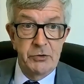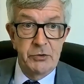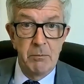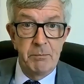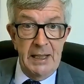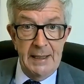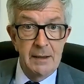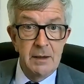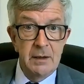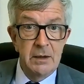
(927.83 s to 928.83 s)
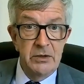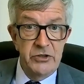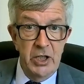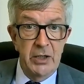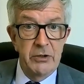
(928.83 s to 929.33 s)
But don't pay
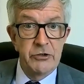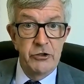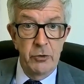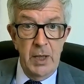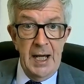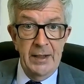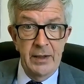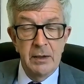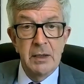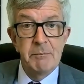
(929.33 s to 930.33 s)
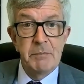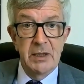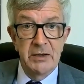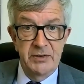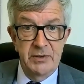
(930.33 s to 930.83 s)
John or Joanna,
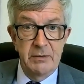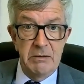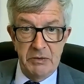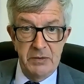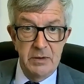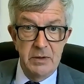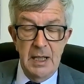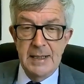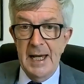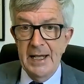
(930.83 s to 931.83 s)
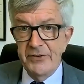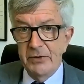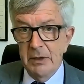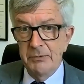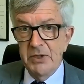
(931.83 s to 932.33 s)
because yet
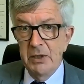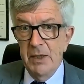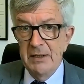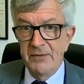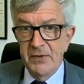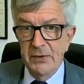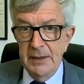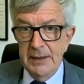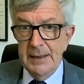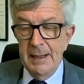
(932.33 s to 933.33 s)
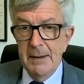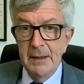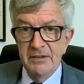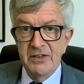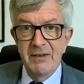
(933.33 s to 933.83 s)
I'm still waiting for
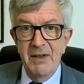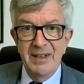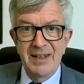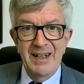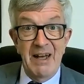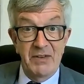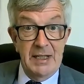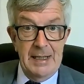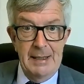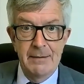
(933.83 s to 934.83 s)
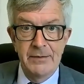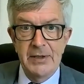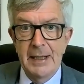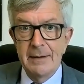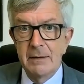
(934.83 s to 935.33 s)
they'd have to get
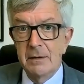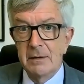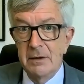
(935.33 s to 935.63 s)
clearance yet,